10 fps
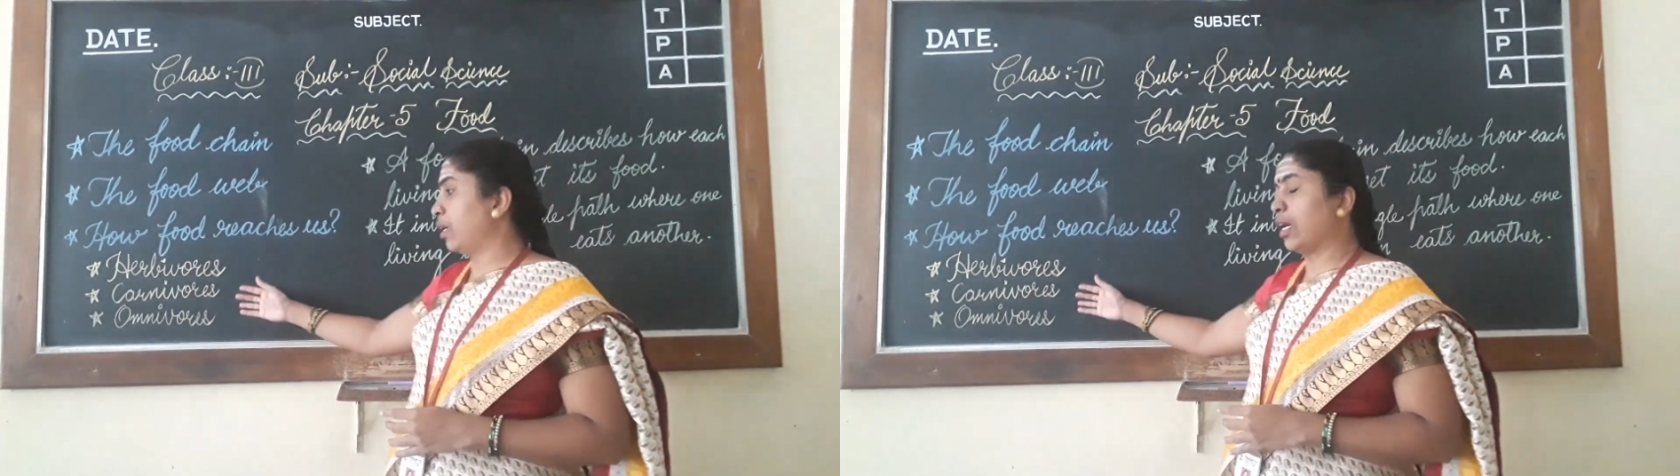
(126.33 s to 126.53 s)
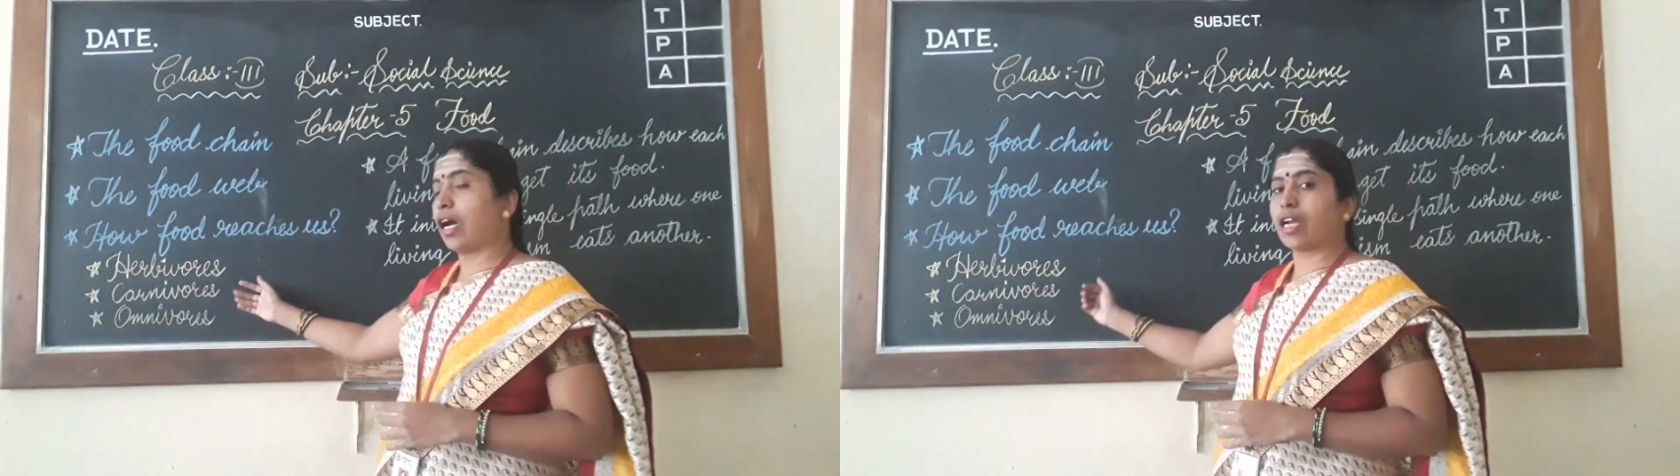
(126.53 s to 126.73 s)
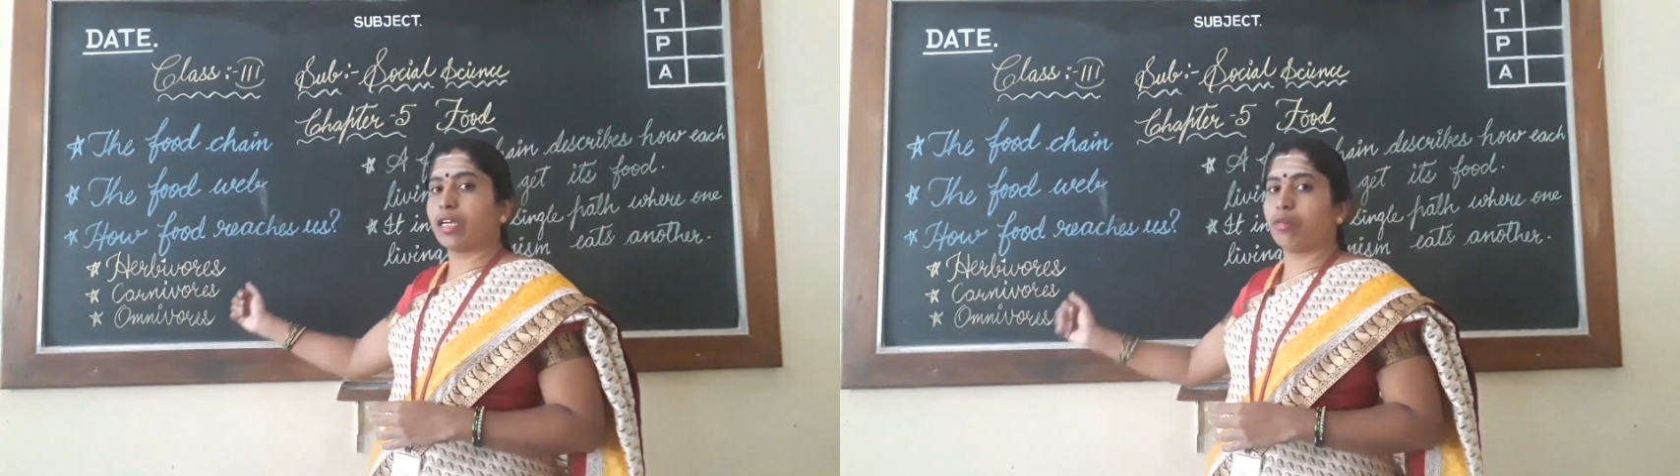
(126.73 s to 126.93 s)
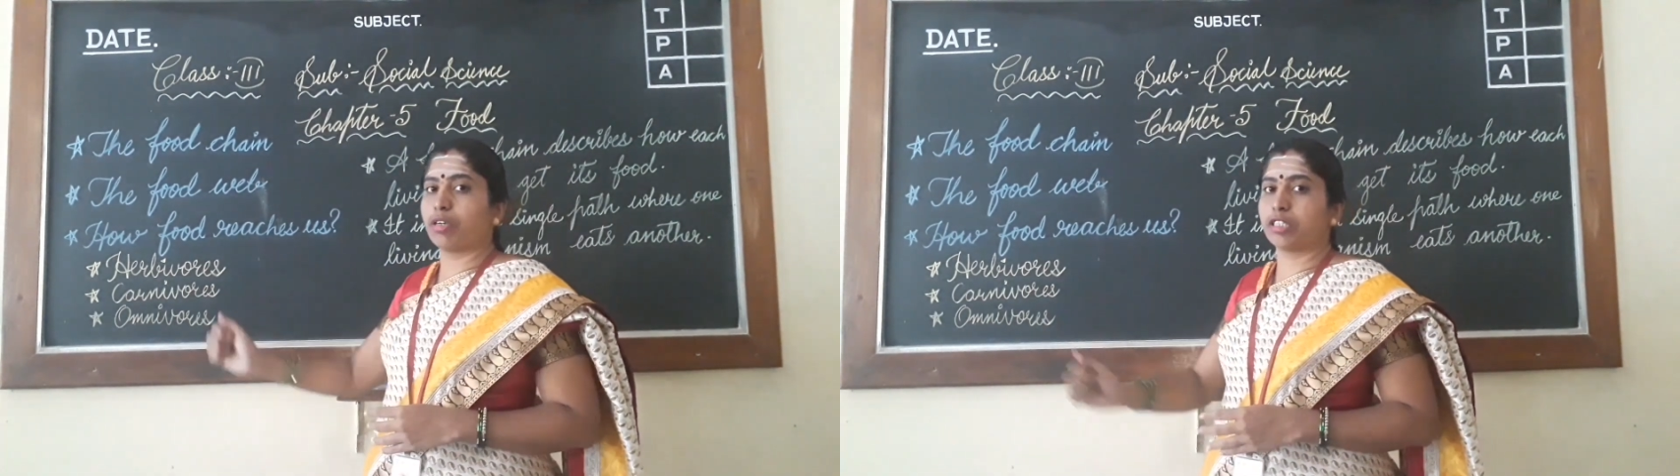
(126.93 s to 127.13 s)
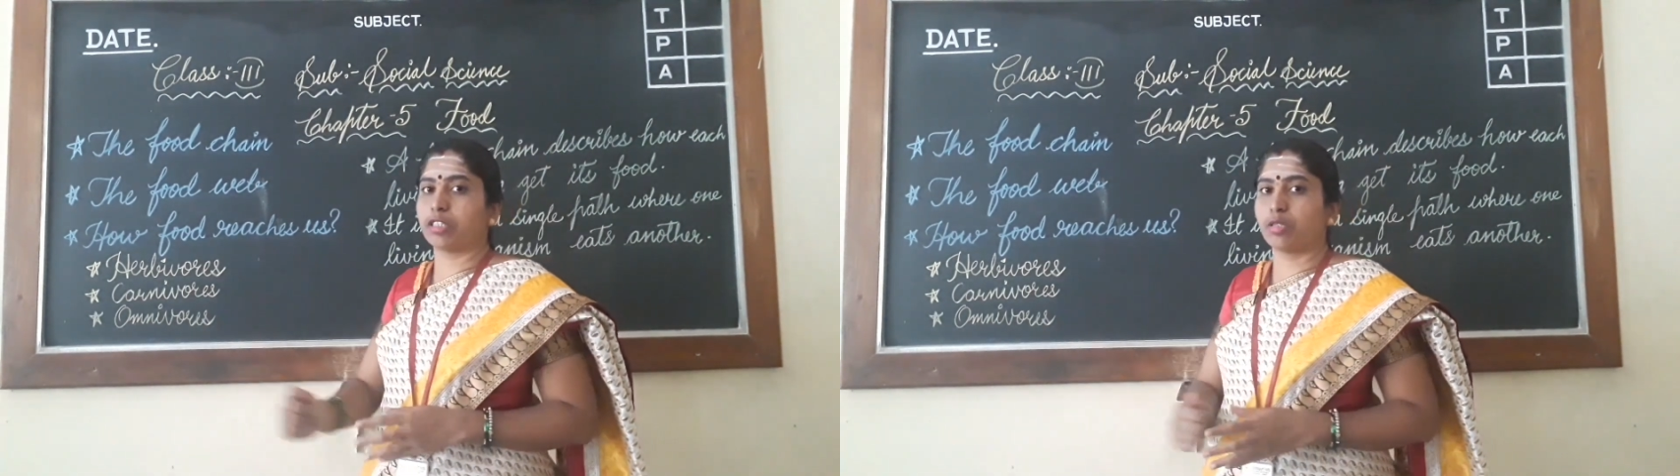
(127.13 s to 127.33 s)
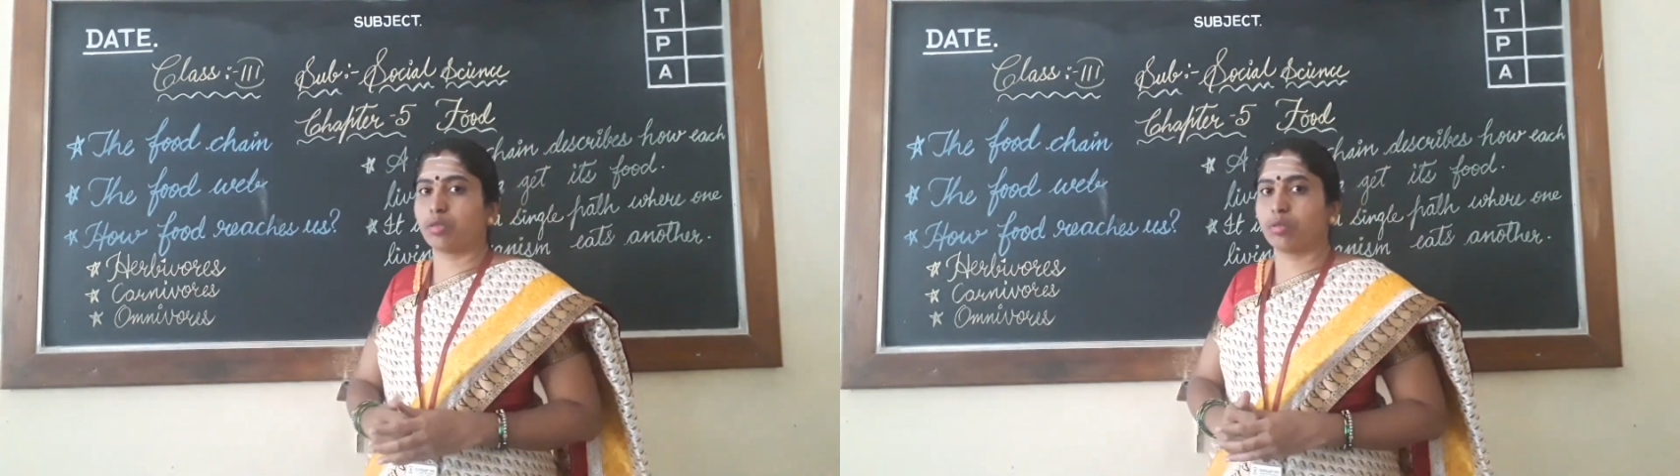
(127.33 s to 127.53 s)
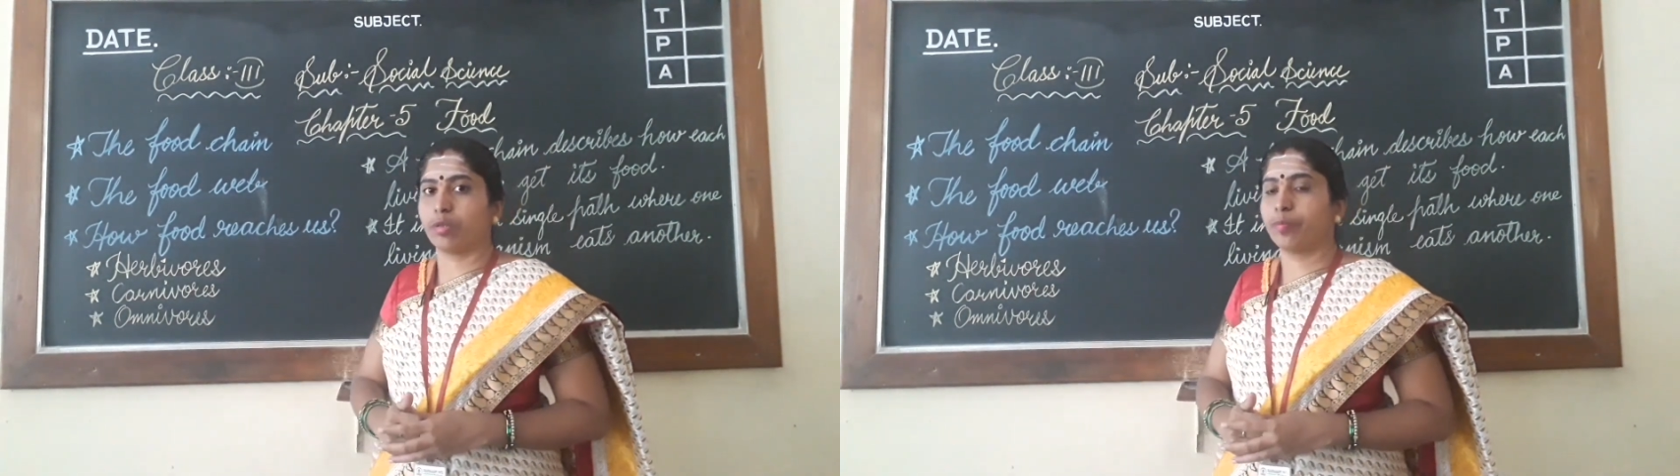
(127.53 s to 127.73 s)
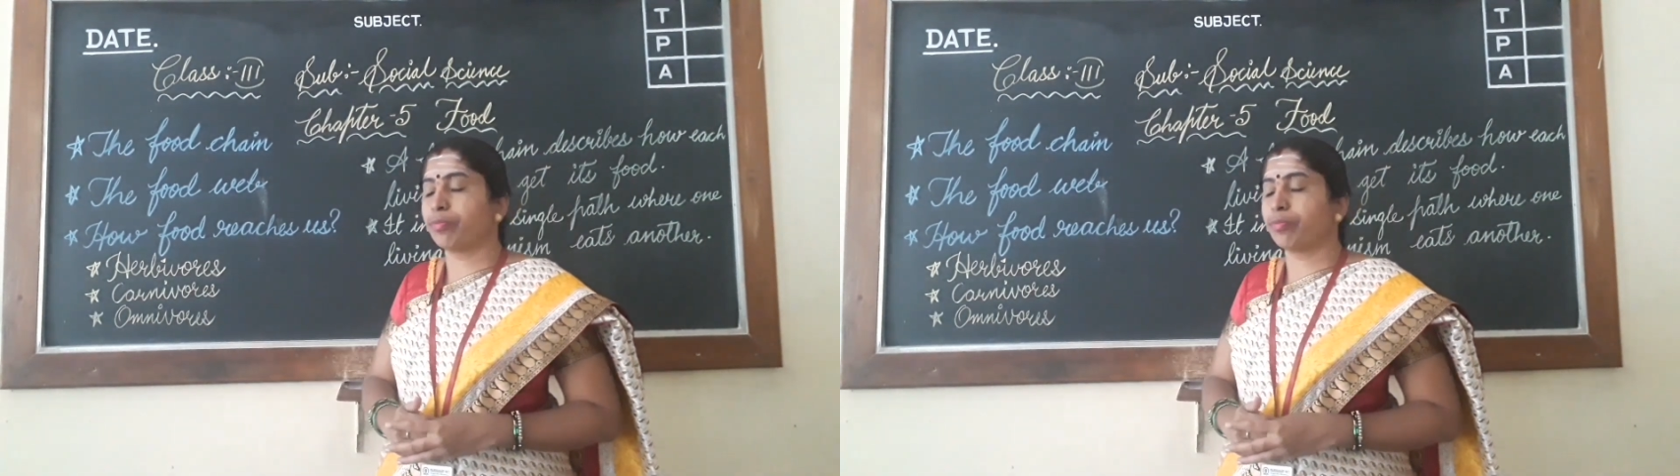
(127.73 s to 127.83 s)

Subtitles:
carnivorous also.